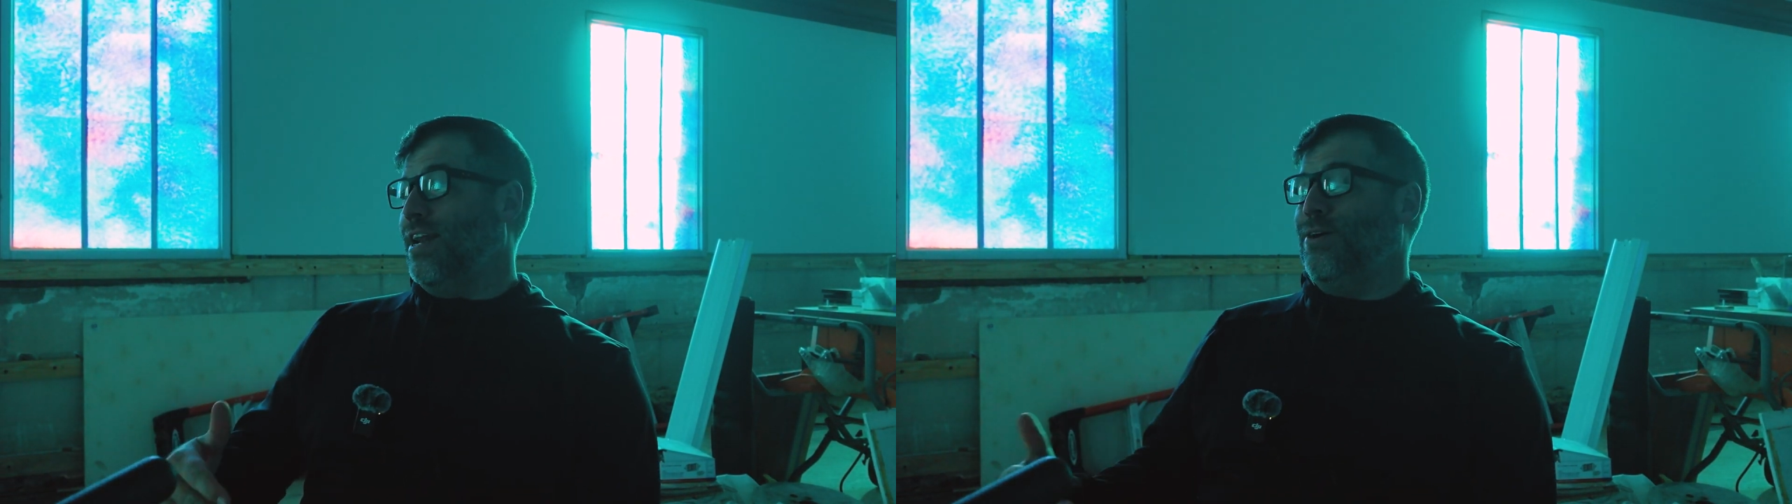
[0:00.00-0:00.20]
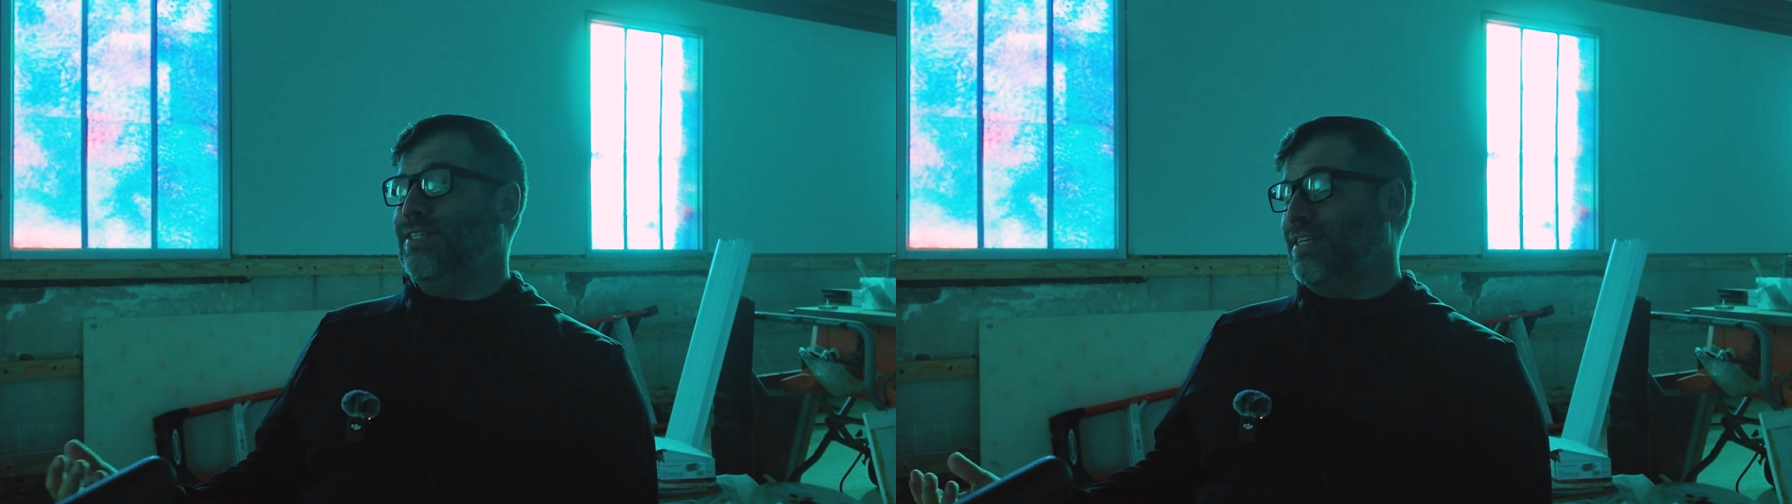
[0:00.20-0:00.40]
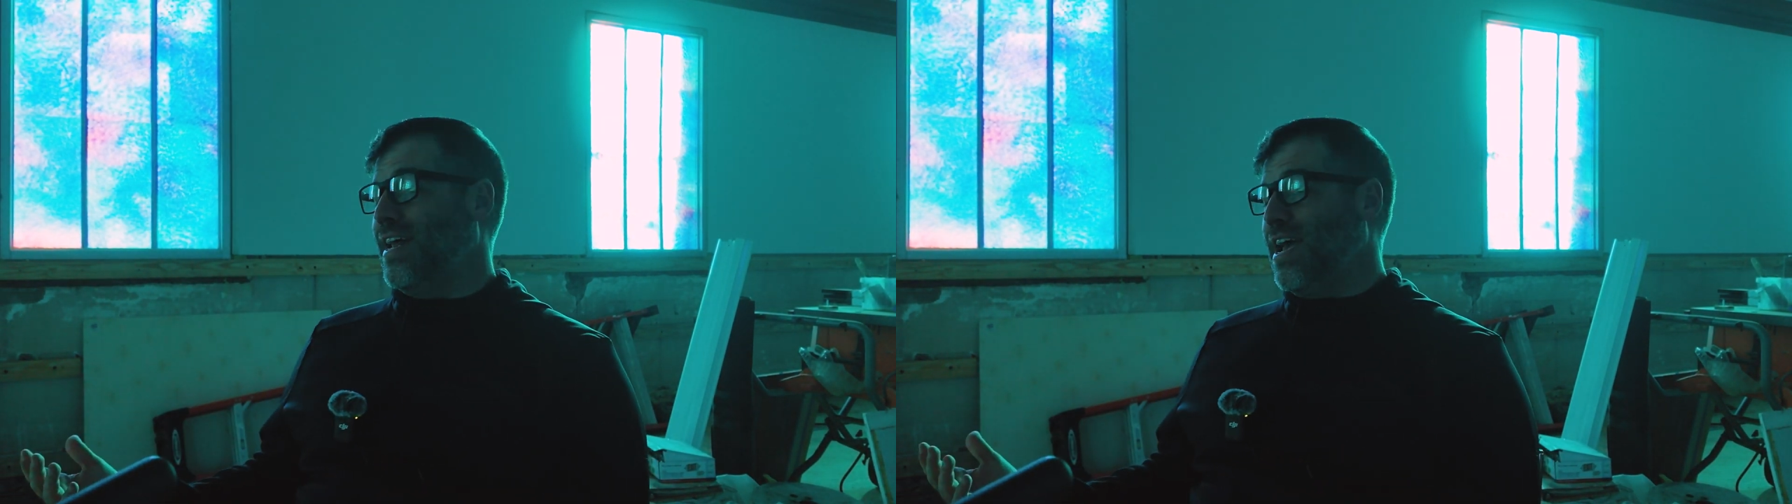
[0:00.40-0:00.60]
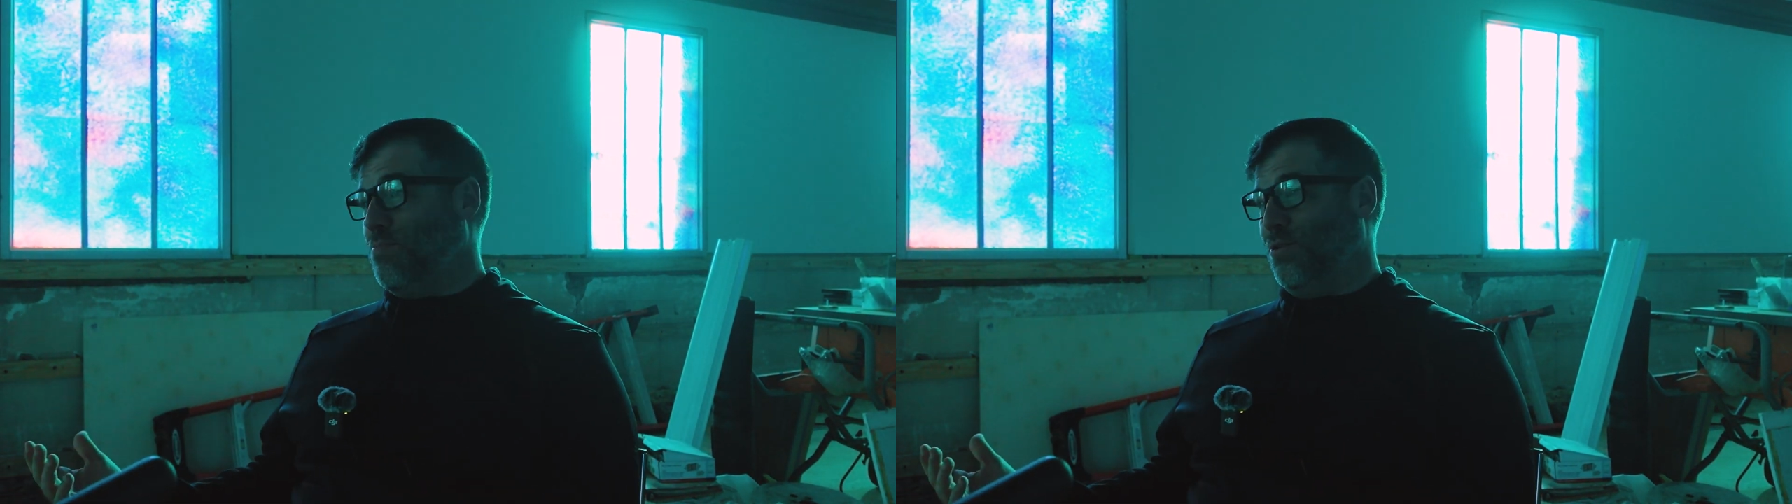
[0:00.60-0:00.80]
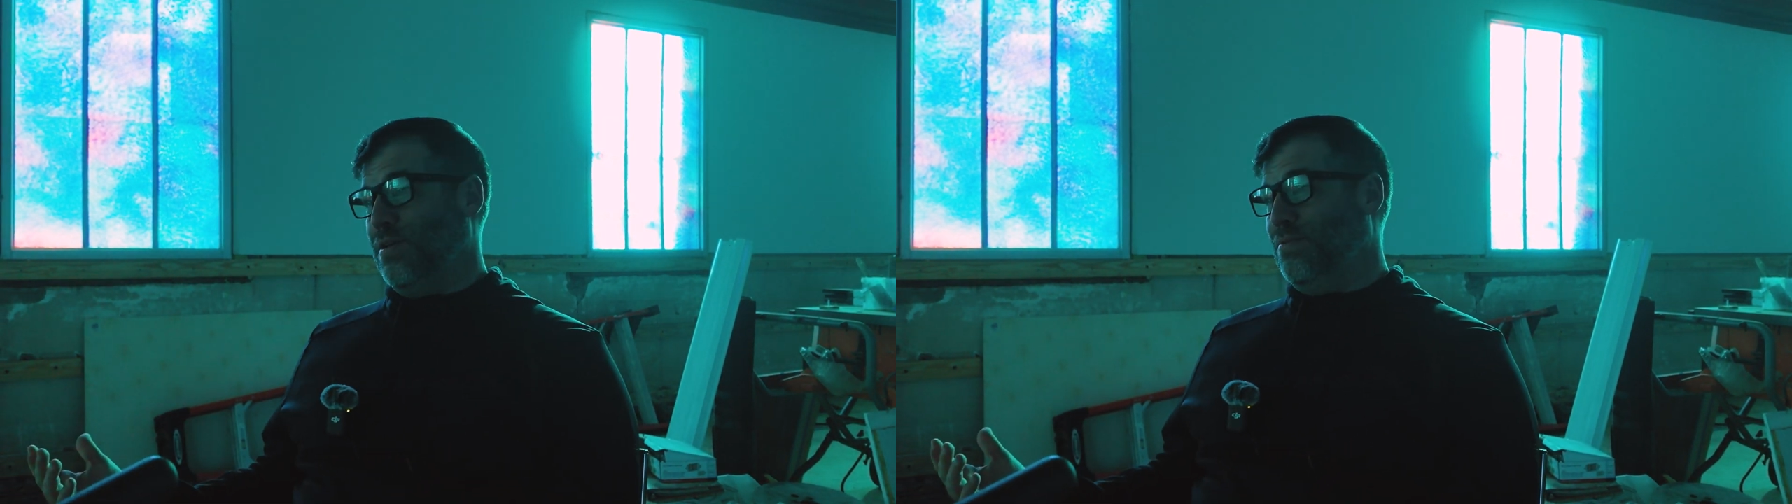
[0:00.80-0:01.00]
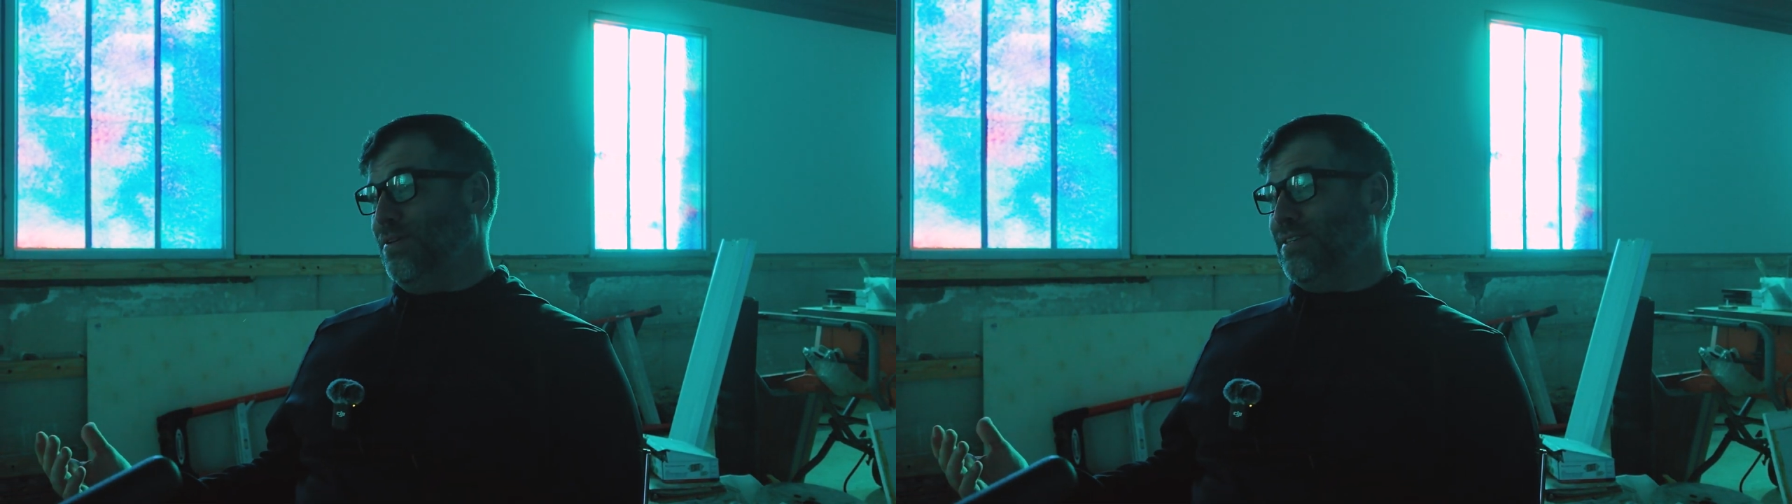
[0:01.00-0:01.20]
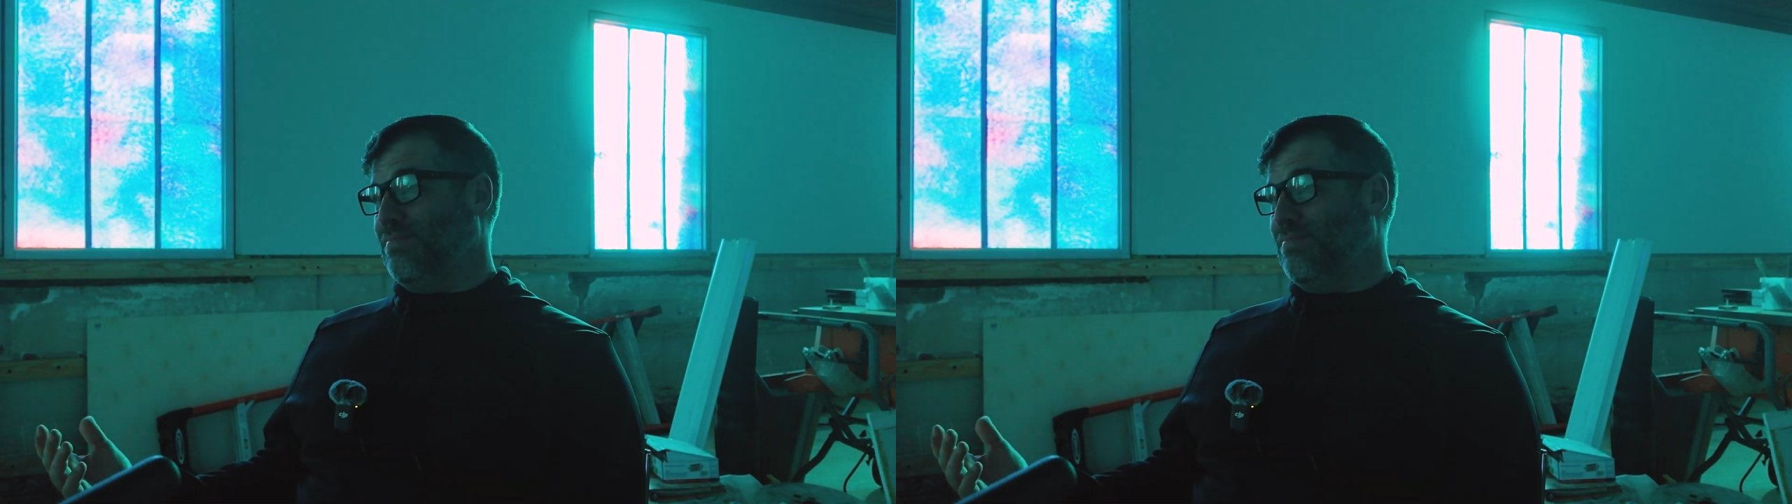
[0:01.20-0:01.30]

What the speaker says: I know I've seen April had put